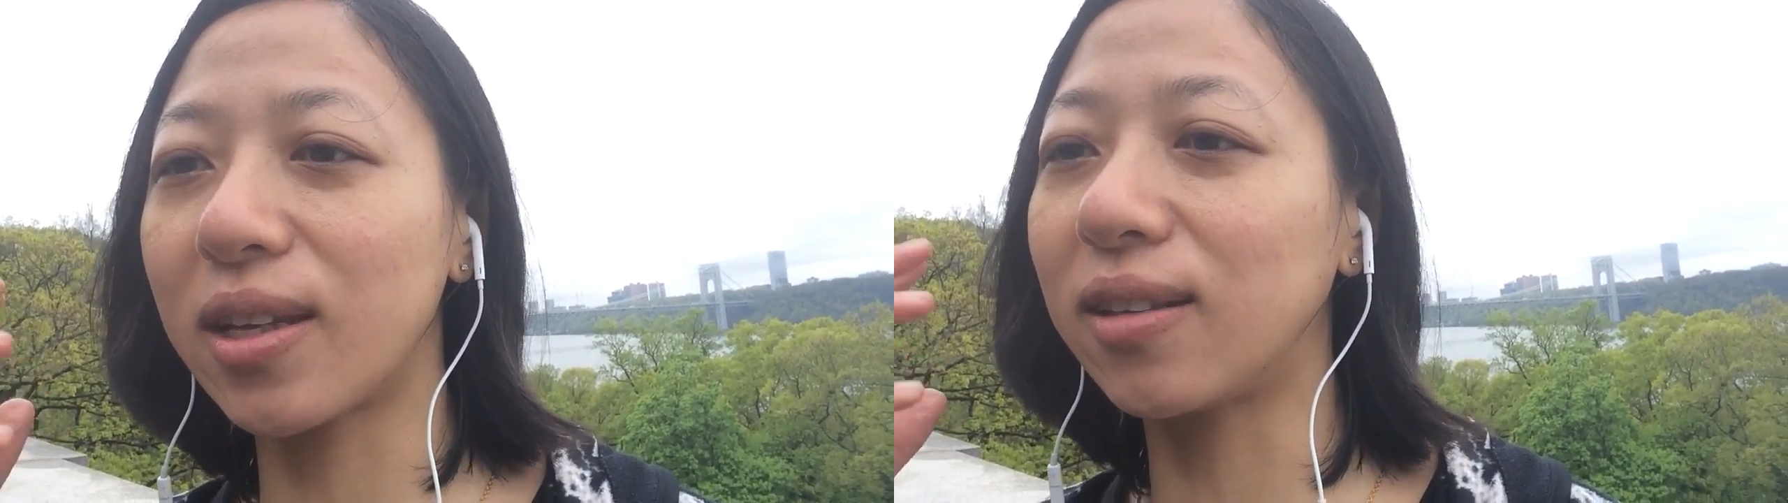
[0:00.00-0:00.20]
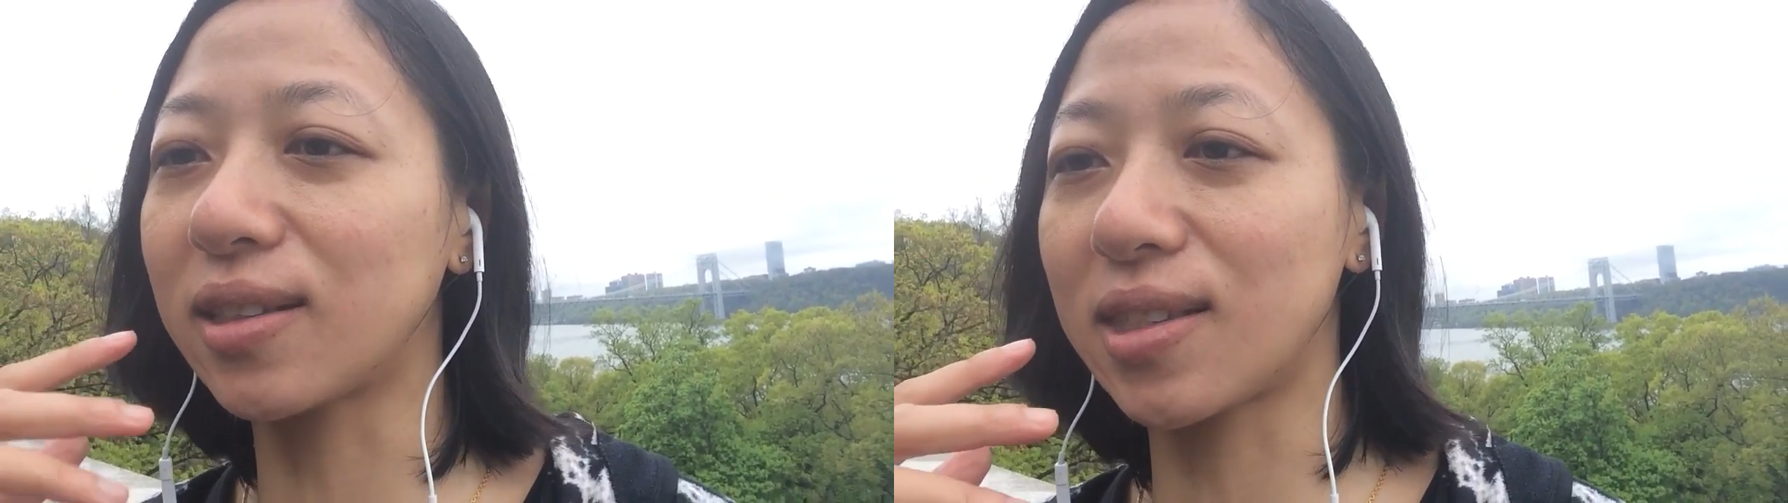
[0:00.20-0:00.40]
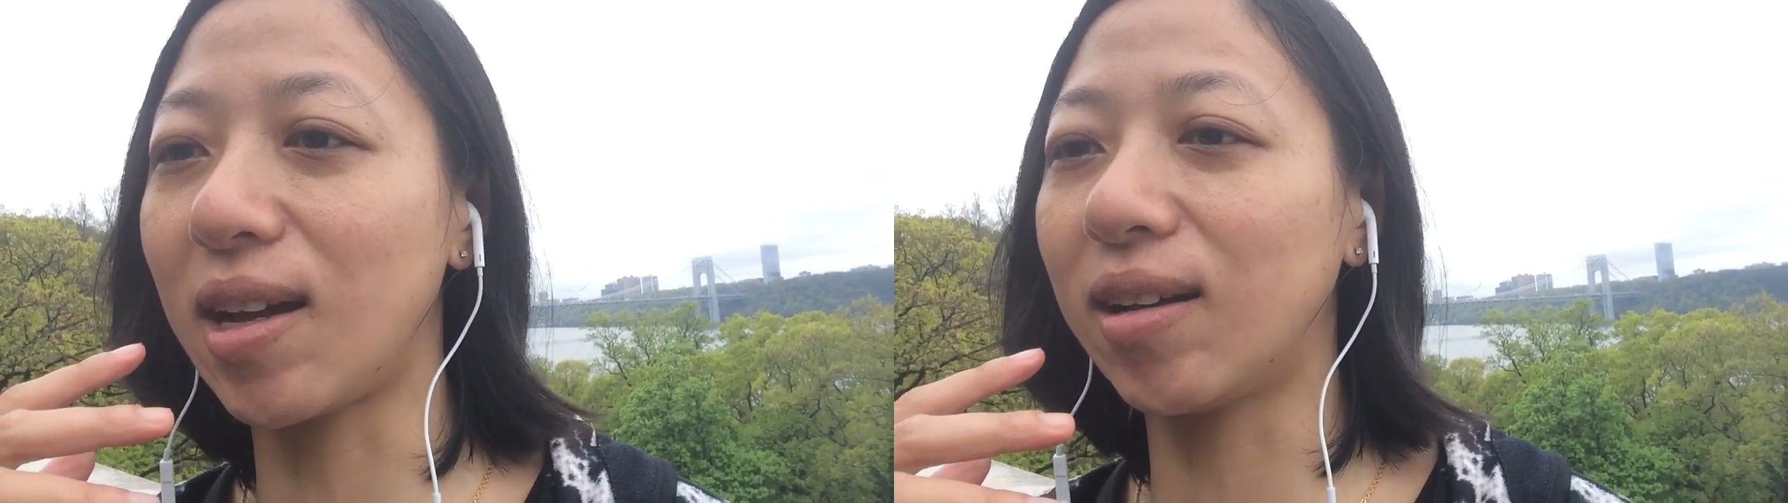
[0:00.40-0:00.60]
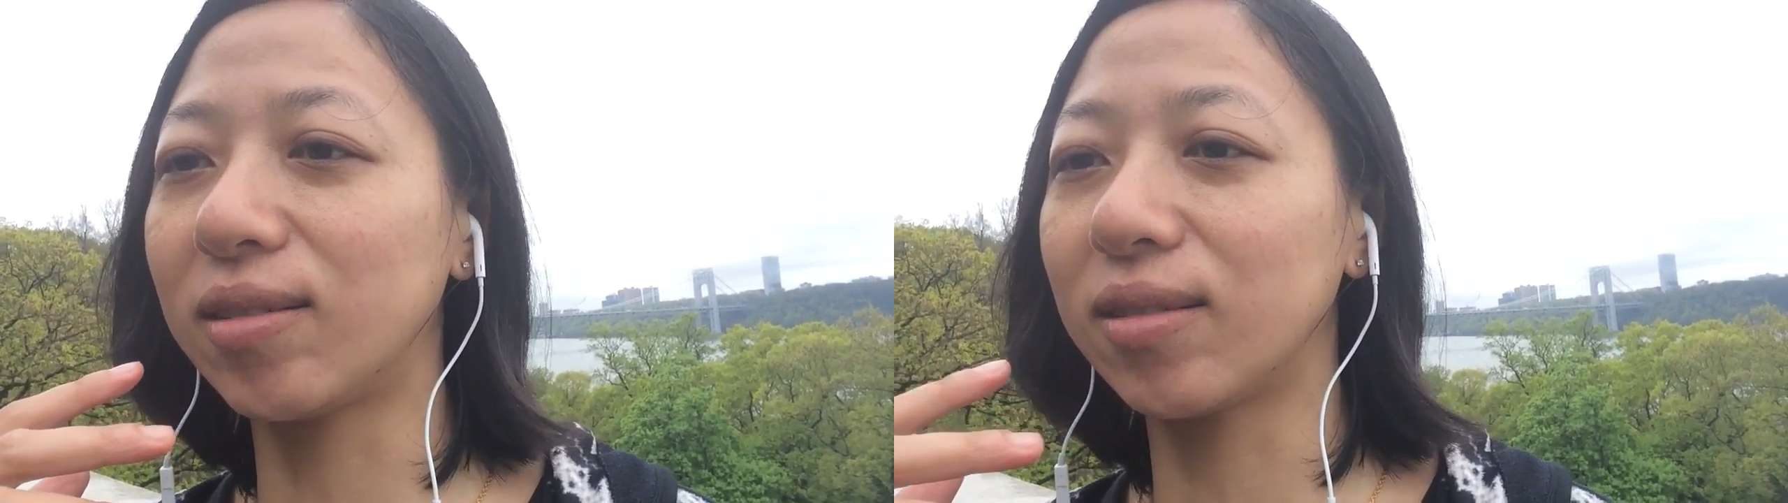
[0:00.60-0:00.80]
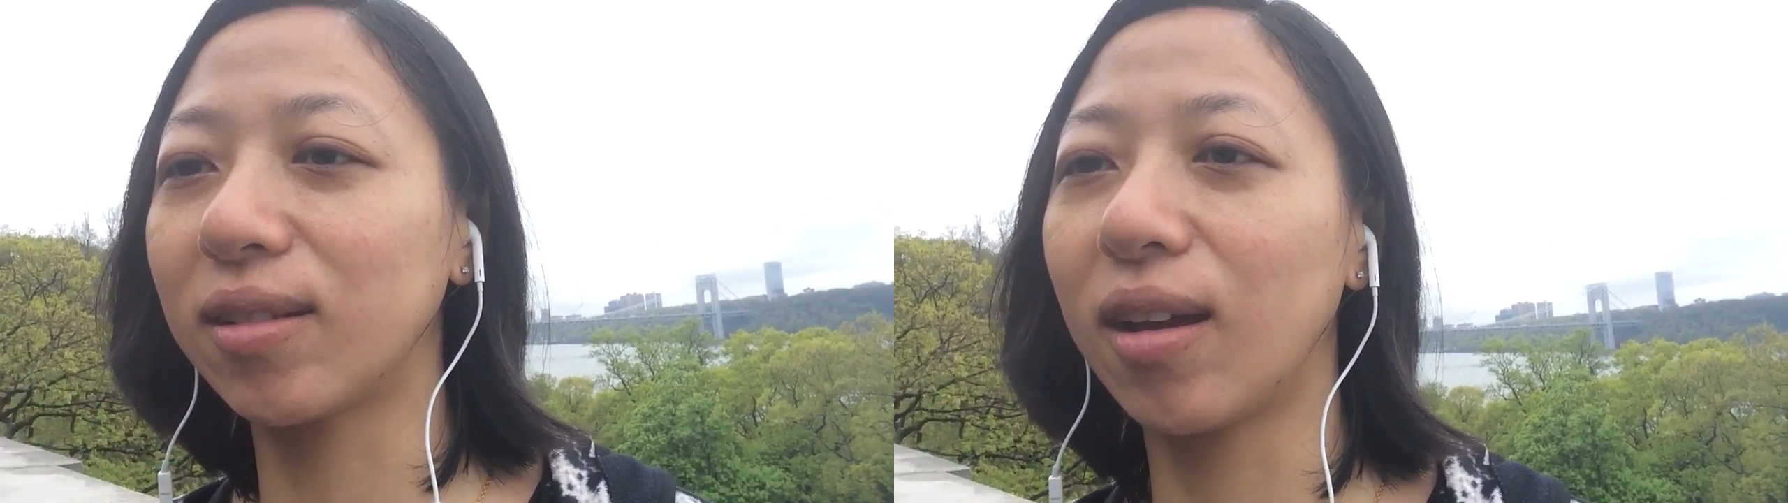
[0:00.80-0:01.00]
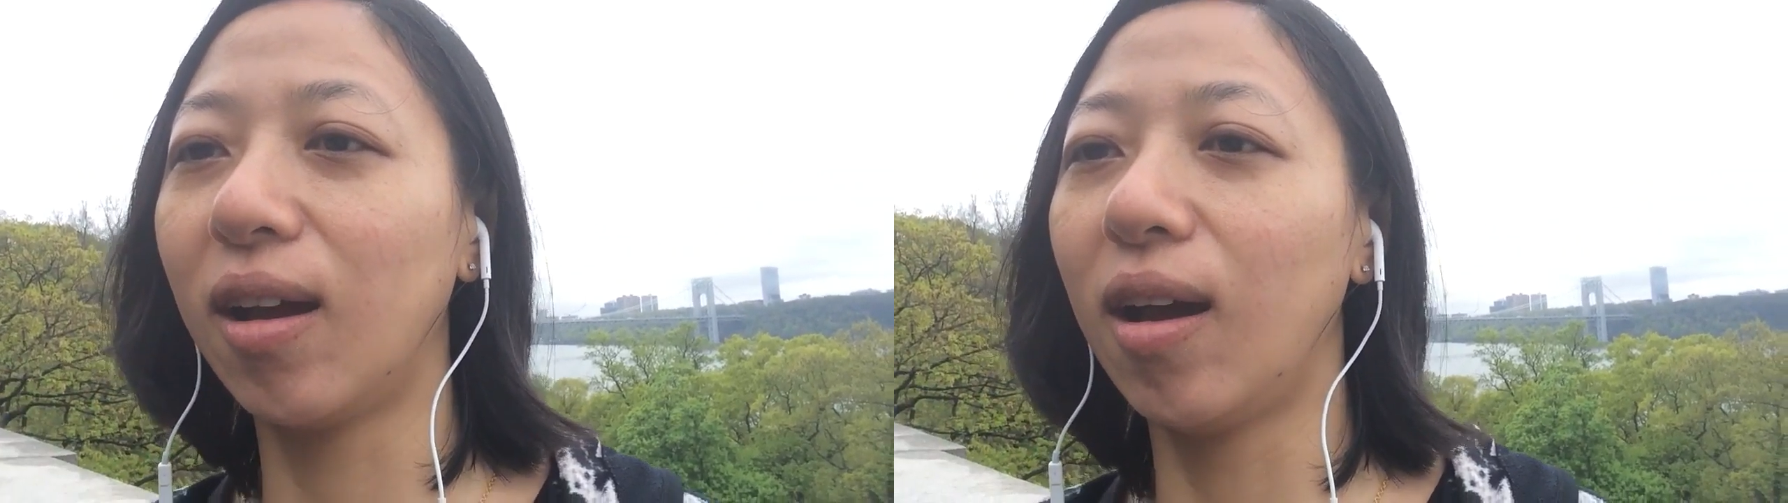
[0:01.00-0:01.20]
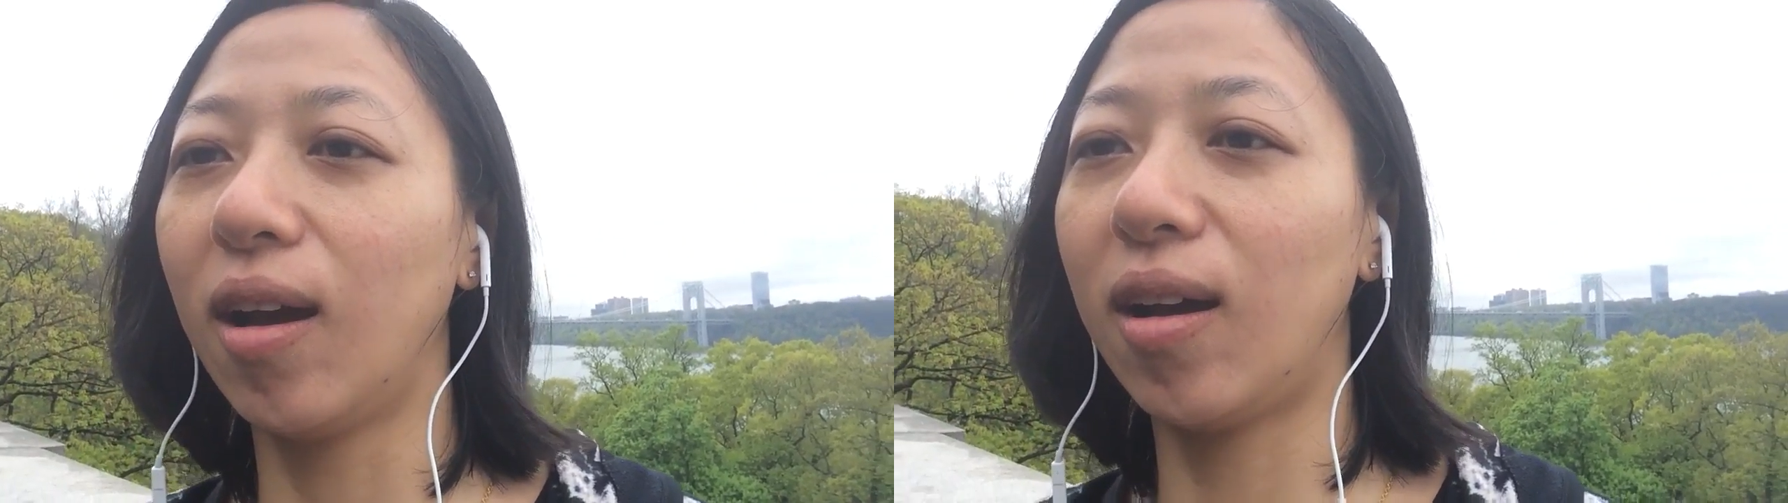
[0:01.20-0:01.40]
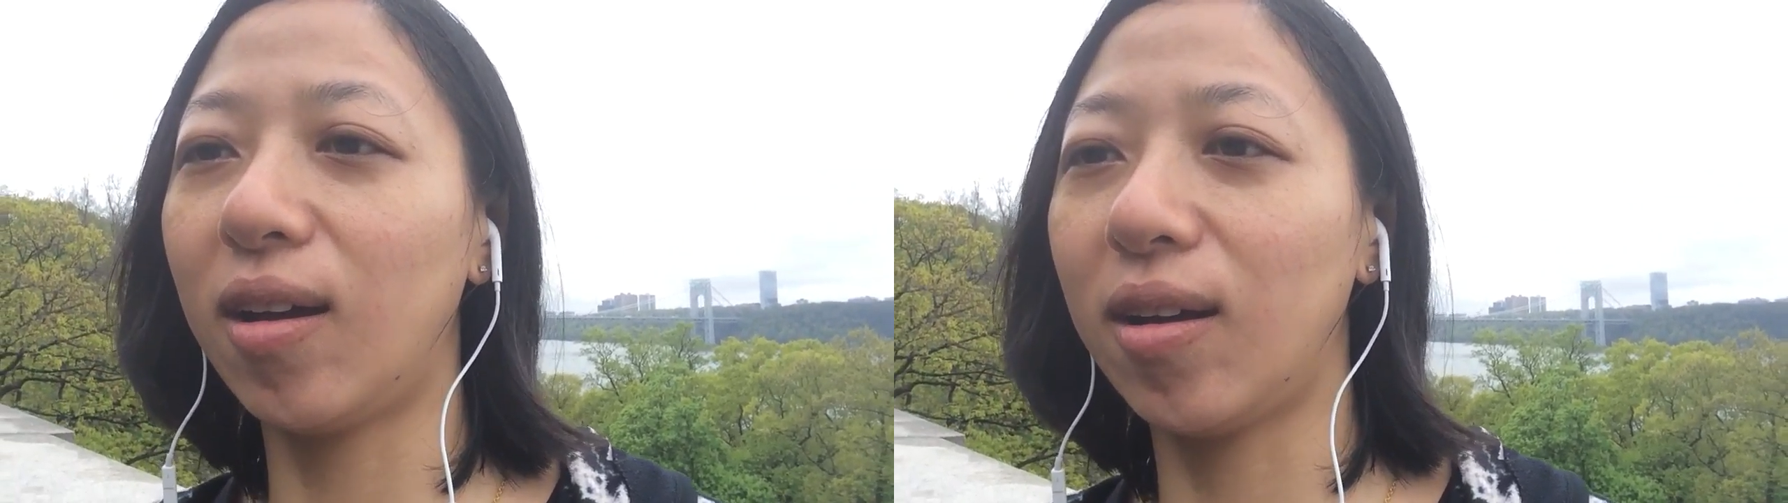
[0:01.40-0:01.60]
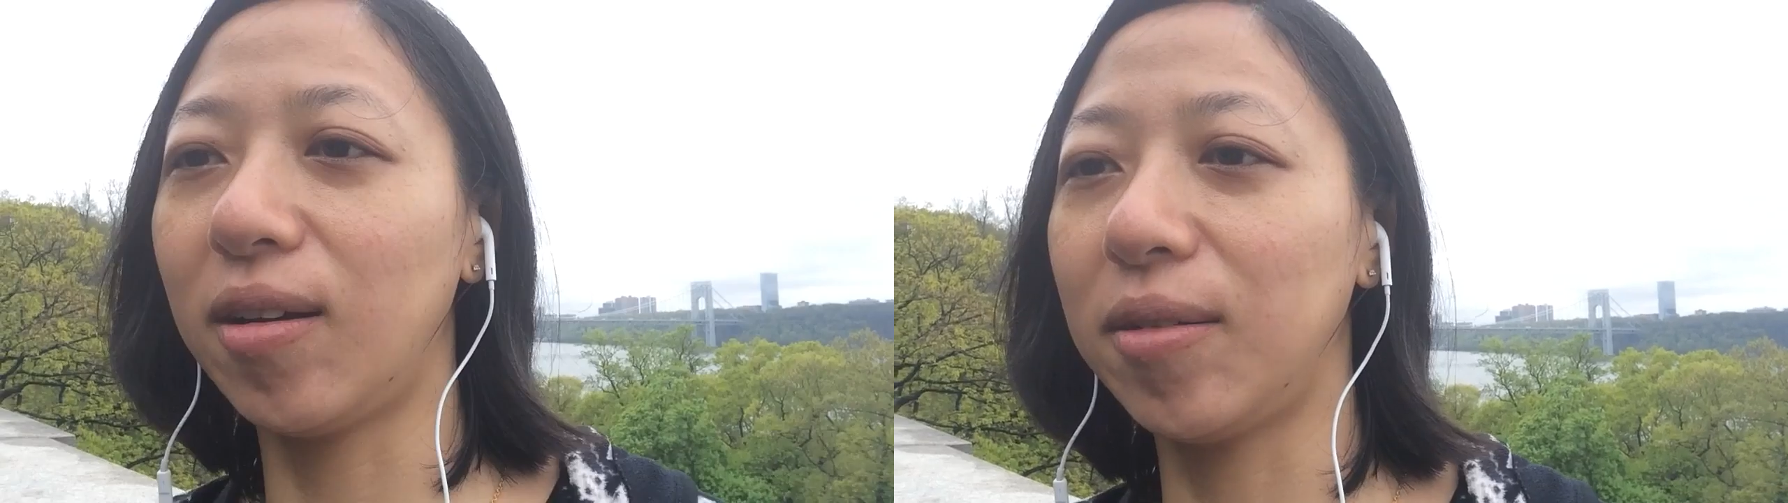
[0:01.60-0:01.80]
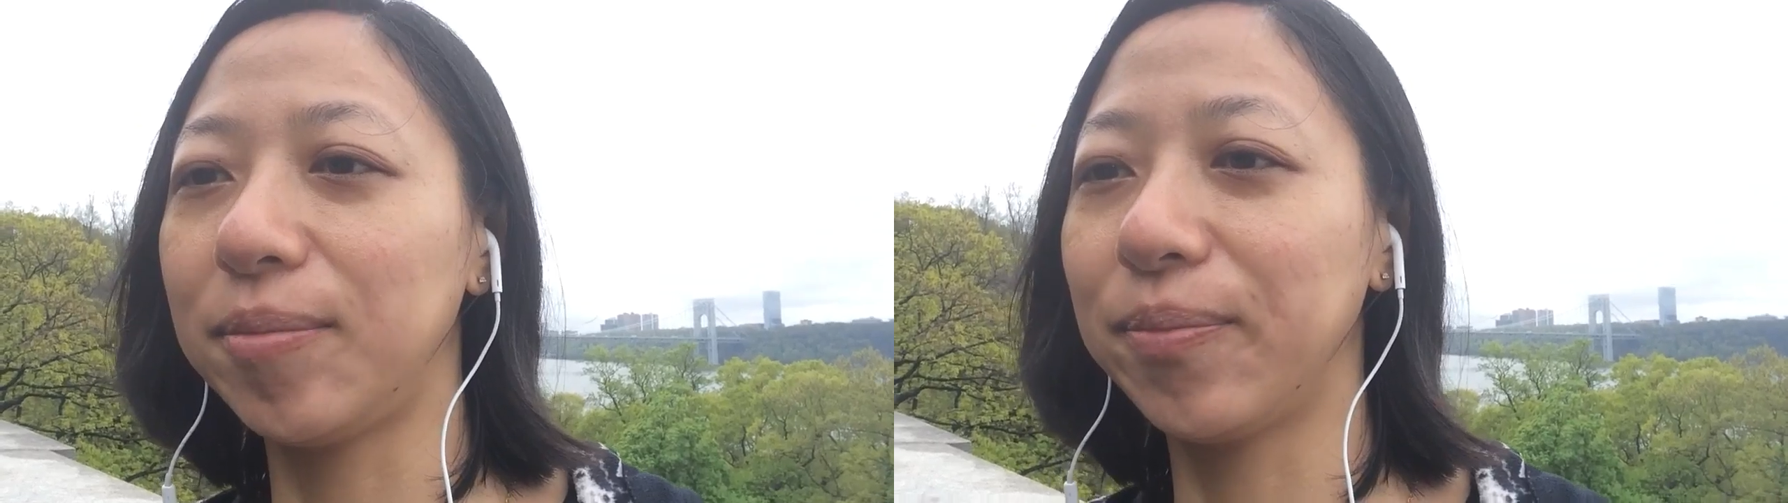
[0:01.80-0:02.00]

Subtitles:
in the sun. I